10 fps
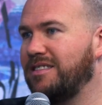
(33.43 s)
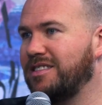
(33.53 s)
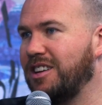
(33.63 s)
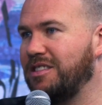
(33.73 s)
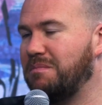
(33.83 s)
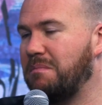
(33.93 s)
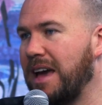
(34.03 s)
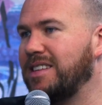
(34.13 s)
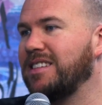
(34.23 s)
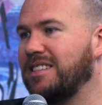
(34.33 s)
So it's
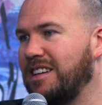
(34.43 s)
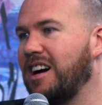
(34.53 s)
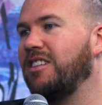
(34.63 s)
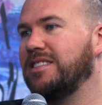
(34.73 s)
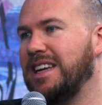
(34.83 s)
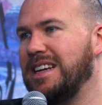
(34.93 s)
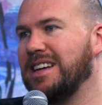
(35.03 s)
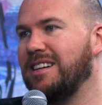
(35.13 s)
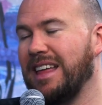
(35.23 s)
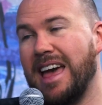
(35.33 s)
basically, I'll
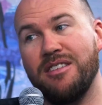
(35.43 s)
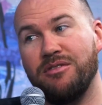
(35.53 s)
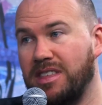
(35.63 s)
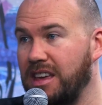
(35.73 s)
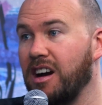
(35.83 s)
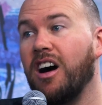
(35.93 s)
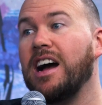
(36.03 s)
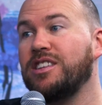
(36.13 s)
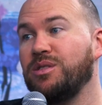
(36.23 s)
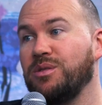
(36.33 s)
detail everything
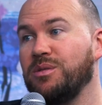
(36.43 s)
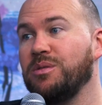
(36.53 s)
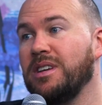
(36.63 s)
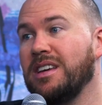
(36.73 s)
I do